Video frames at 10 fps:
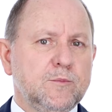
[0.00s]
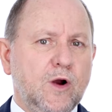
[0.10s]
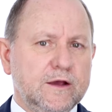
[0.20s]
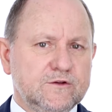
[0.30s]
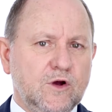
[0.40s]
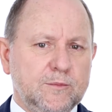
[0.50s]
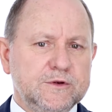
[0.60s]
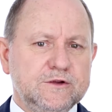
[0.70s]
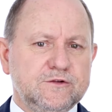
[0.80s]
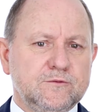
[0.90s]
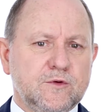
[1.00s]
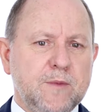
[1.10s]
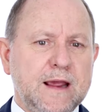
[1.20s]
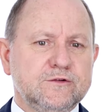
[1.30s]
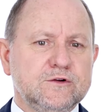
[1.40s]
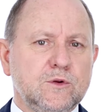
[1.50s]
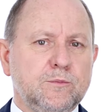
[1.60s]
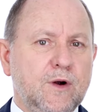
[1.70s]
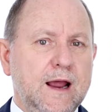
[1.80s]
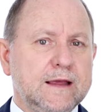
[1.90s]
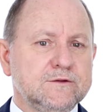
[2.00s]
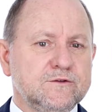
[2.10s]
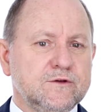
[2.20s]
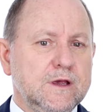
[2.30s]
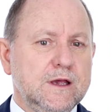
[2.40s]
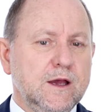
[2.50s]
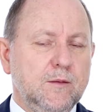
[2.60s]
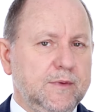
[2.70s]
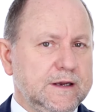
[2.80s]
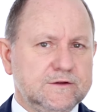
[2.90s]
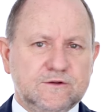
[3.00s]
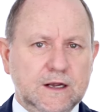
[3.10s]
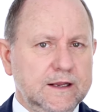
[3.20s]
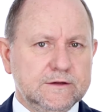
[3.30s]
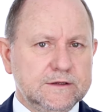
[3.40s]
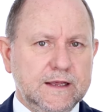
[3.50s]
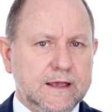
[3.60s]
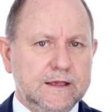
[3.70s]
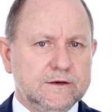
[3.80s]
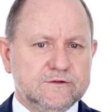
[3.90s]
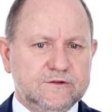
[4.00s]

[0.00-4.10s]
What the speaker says: price competition from national brands, but it's clear that they're here to